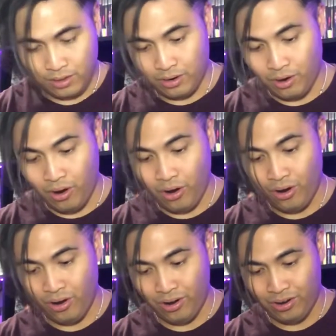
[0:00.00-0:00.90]

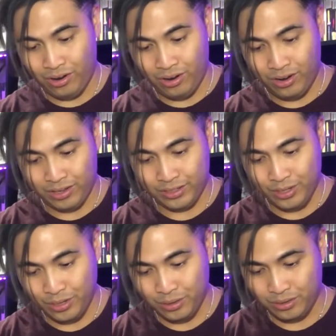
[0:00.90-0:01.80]
oh
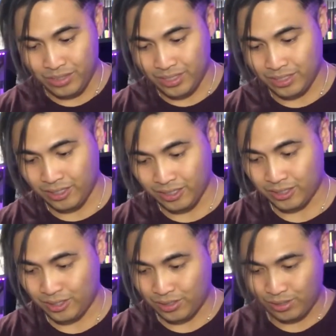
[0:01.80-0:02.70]
dude, this looks
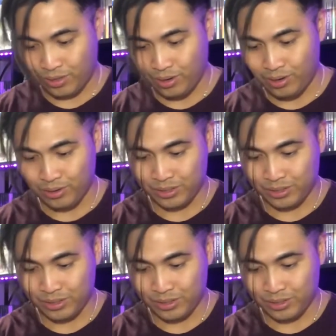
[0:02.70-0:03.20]
so